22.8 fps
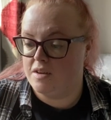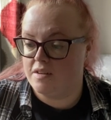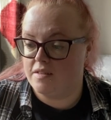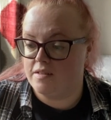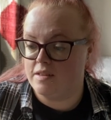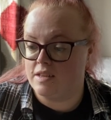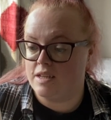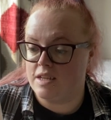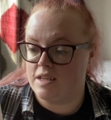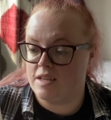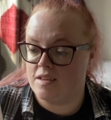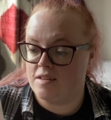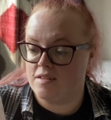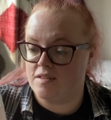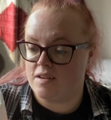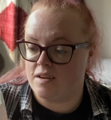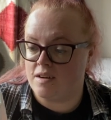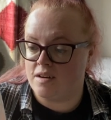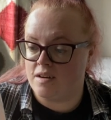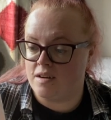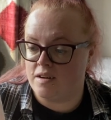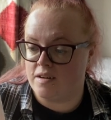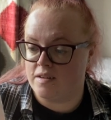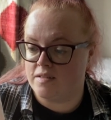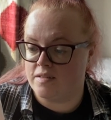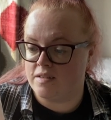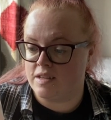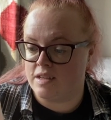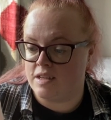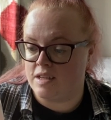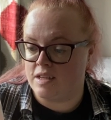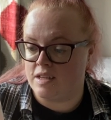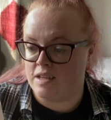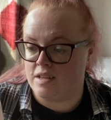These are
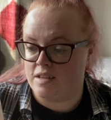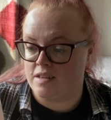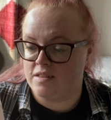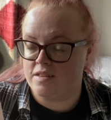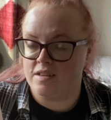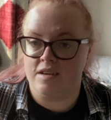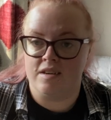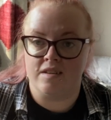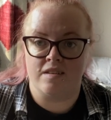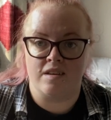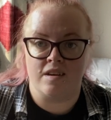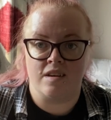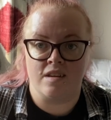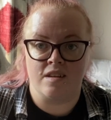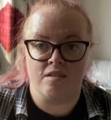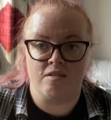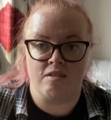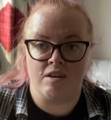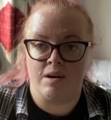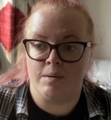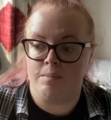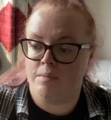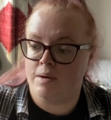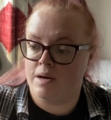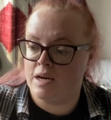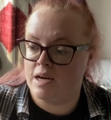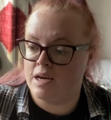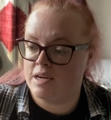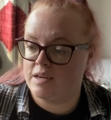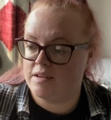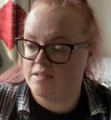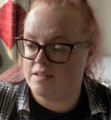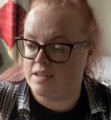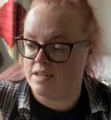the 13 gram
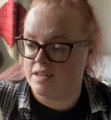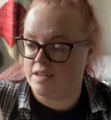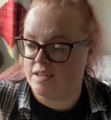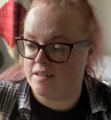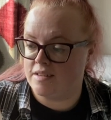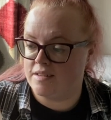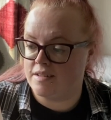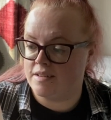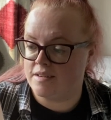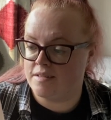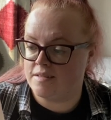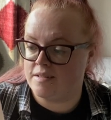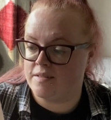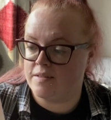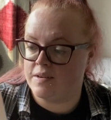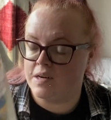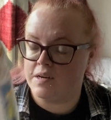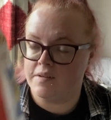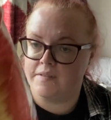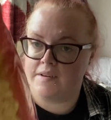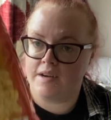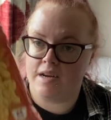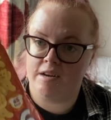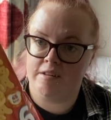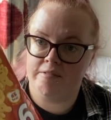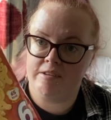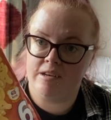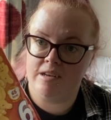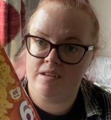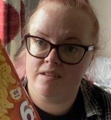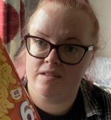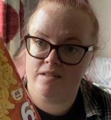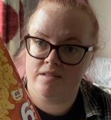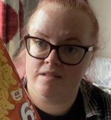bags and they're 65
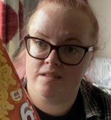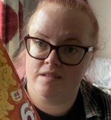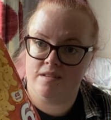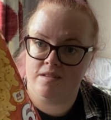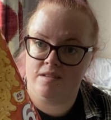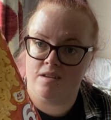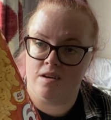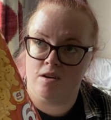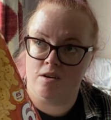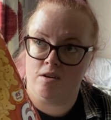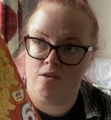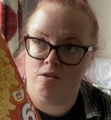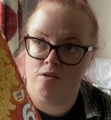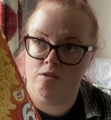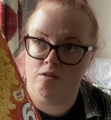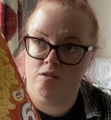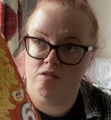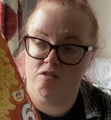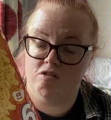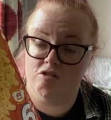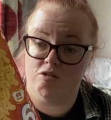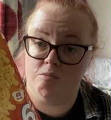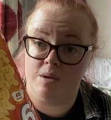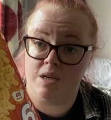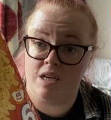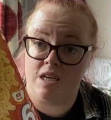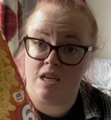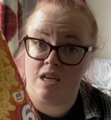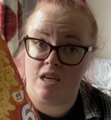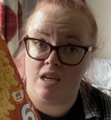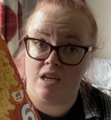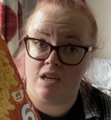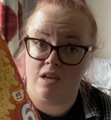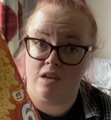calories. So it'll
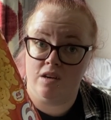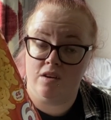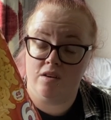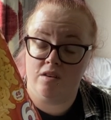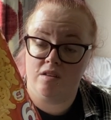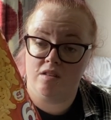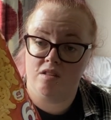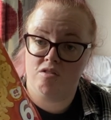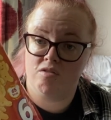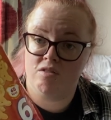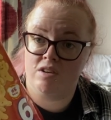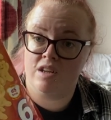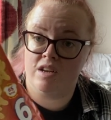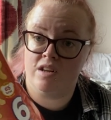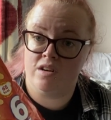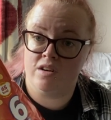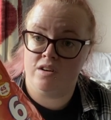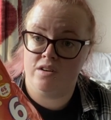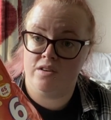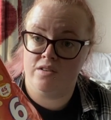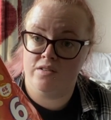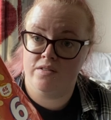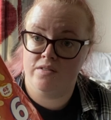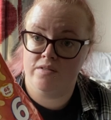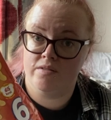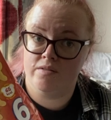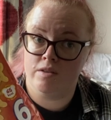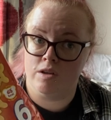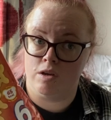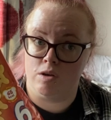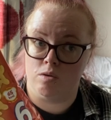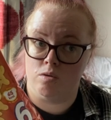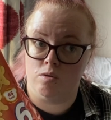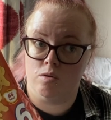be 3.5
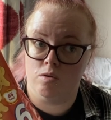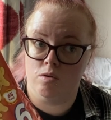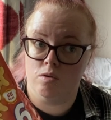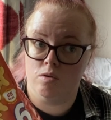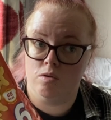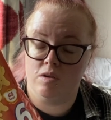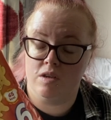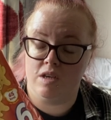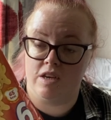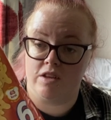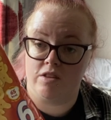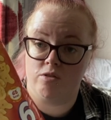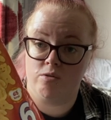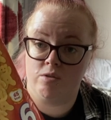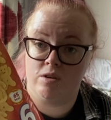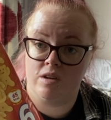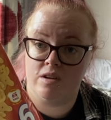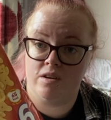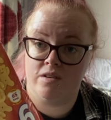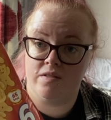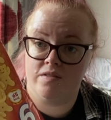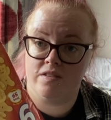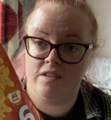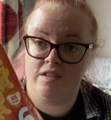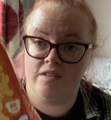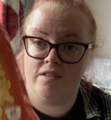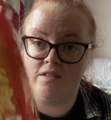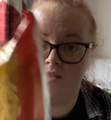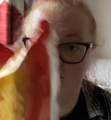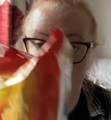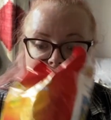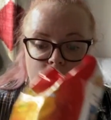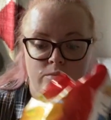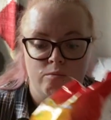Syns
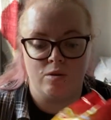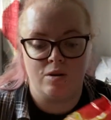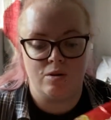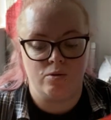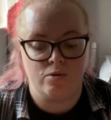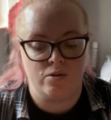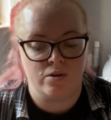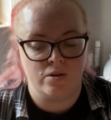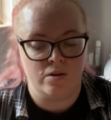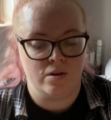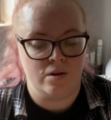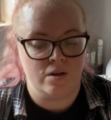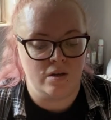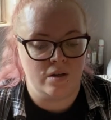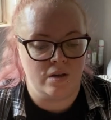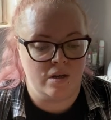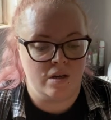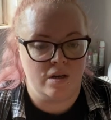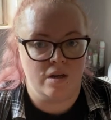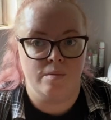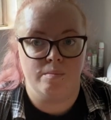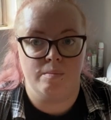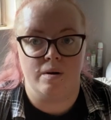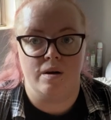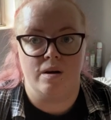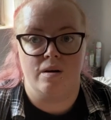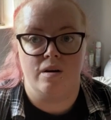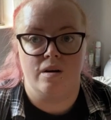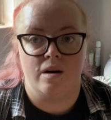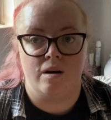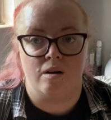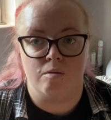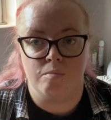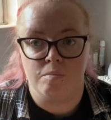or something. But
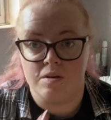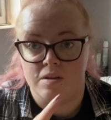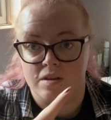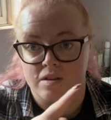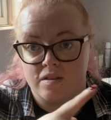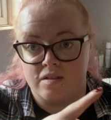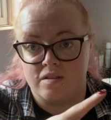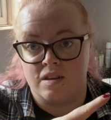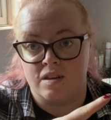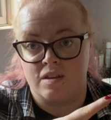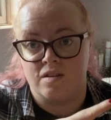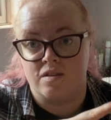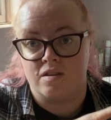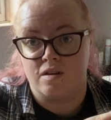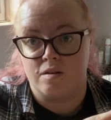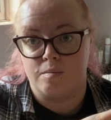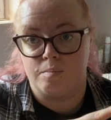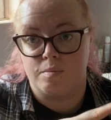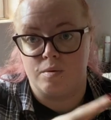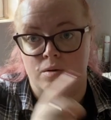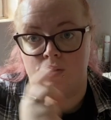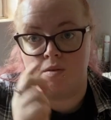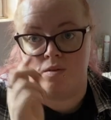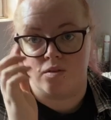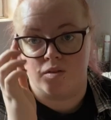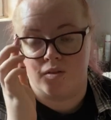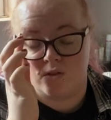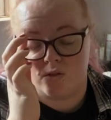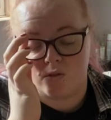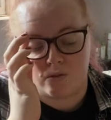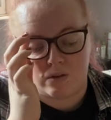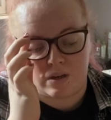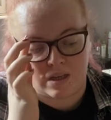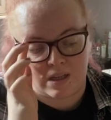I'll put the Syns up on the
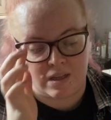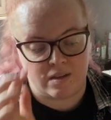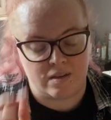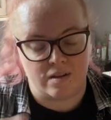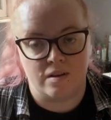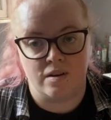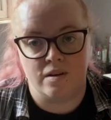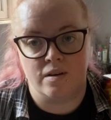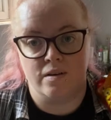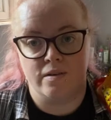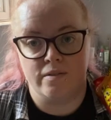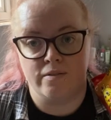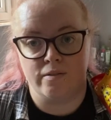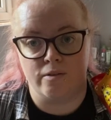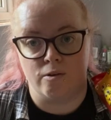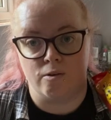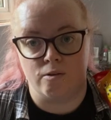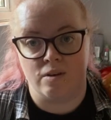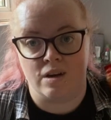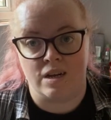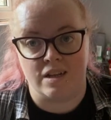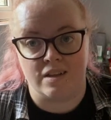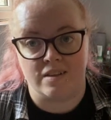screen for any